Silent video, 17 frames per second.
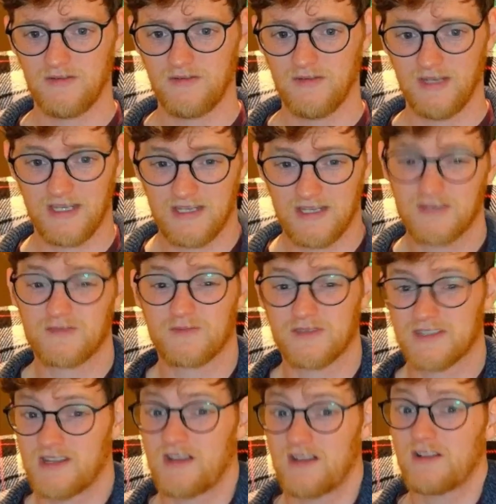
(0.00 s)
to, is
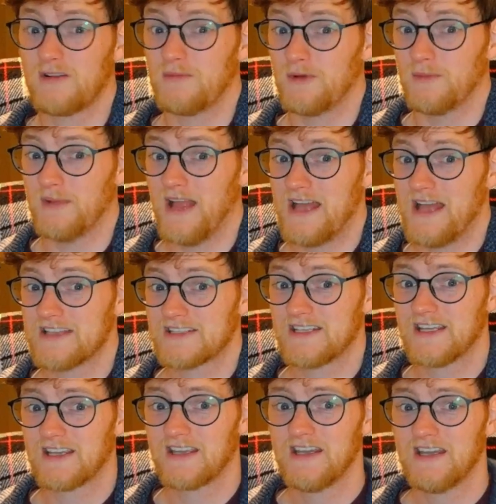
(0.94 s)
it recyclable
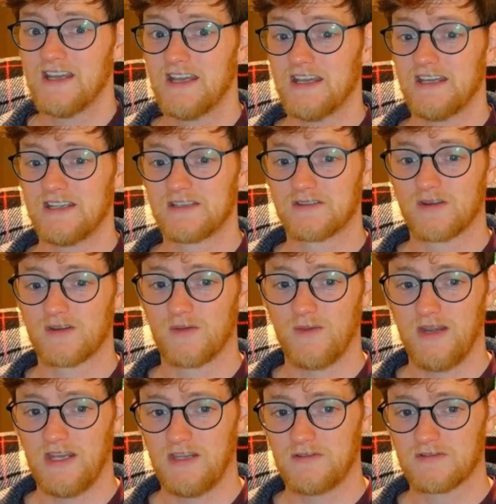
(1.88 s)
plastic? Is there
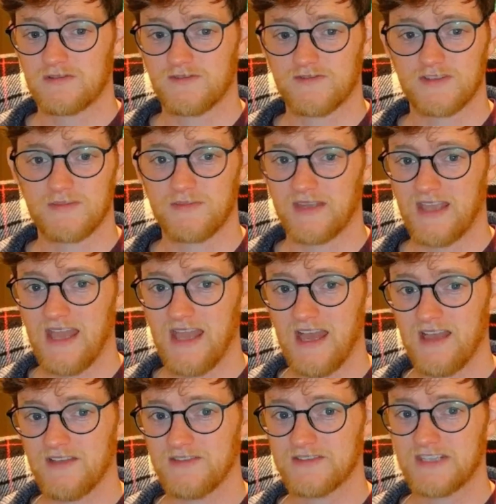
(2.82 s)
a way to use it for something
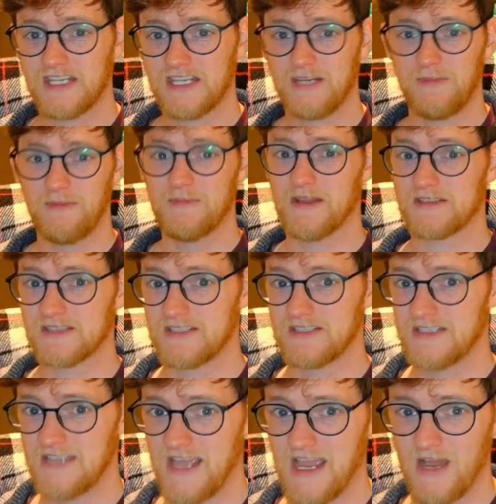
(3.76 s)
else? Can it be
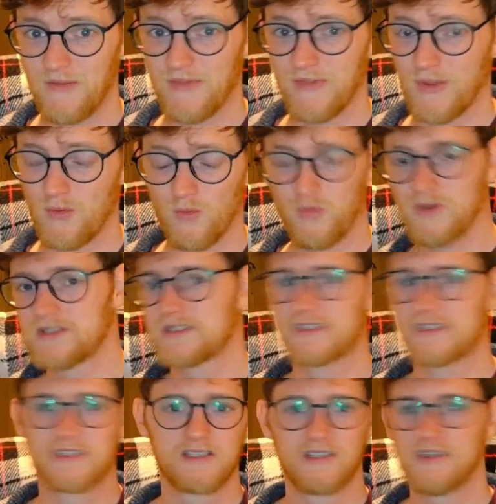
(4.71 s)
melted down? Like,
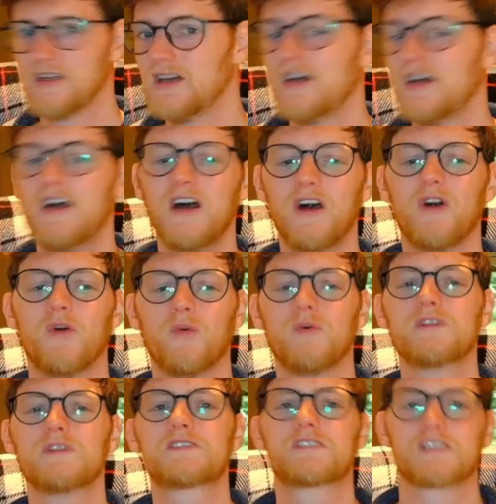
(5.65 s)
what's
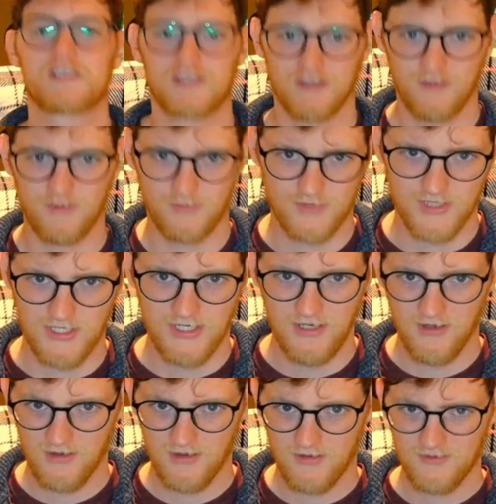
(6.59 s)
What's the solution
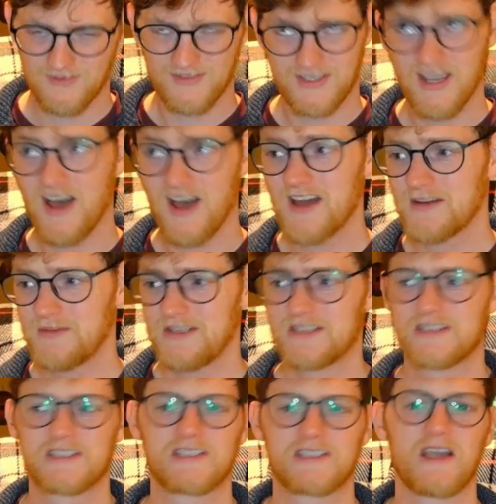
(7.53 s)
here? There's got to
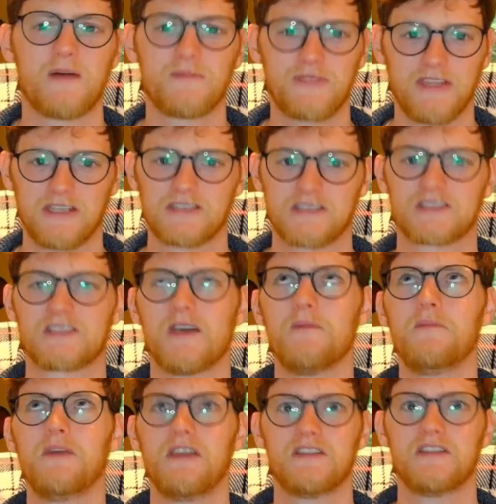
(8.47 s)
be something.
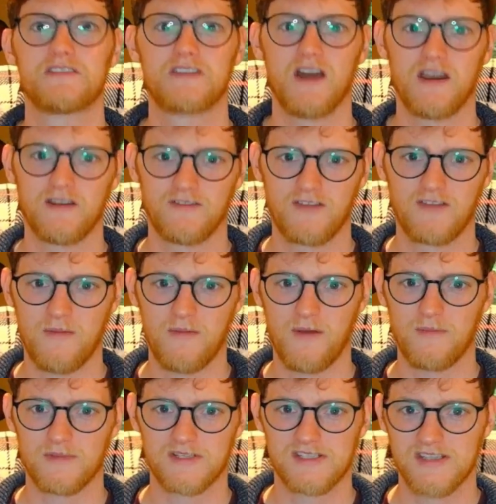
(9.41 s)
Somebody's got to have
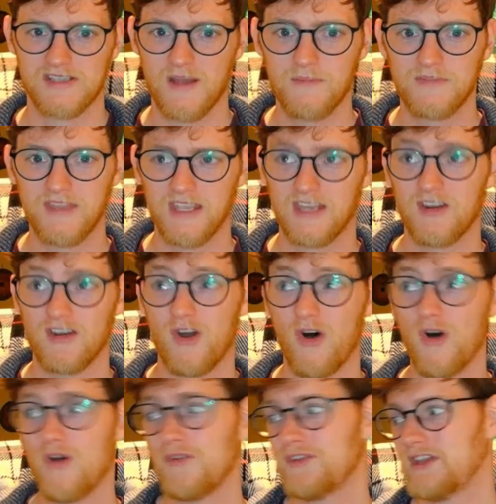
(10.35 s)
come up with something in
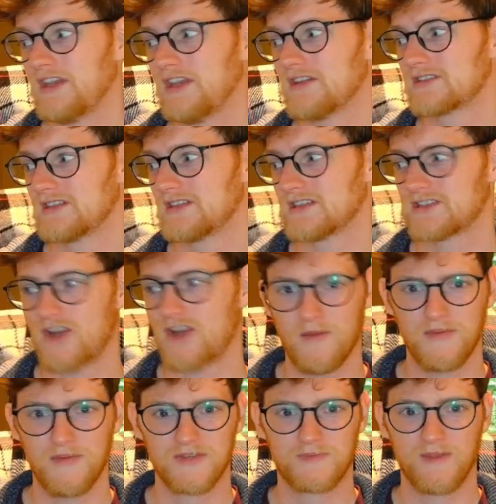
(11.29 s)
all the years that this
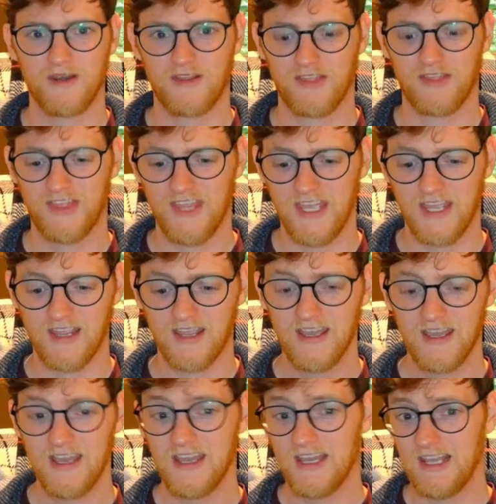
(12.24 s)
hobby's been a thing.
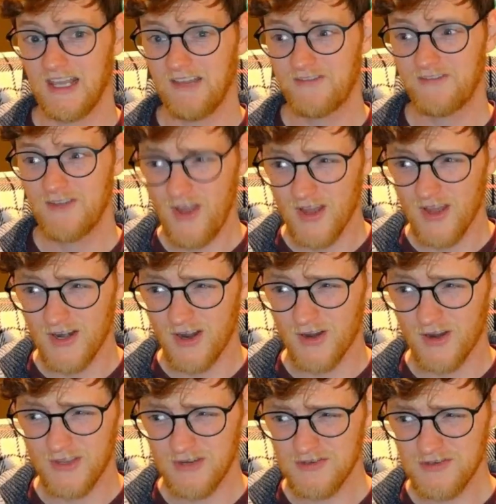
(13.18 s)
If not,
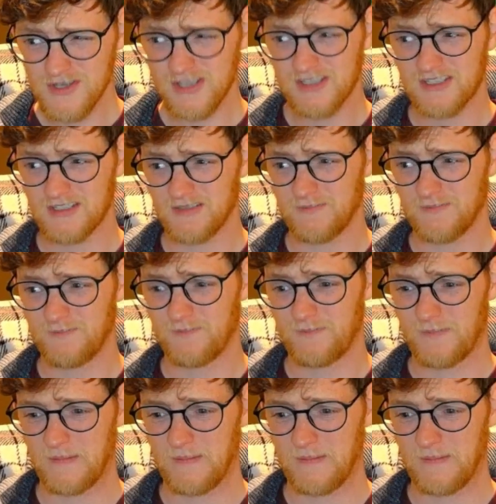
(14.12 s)
are there just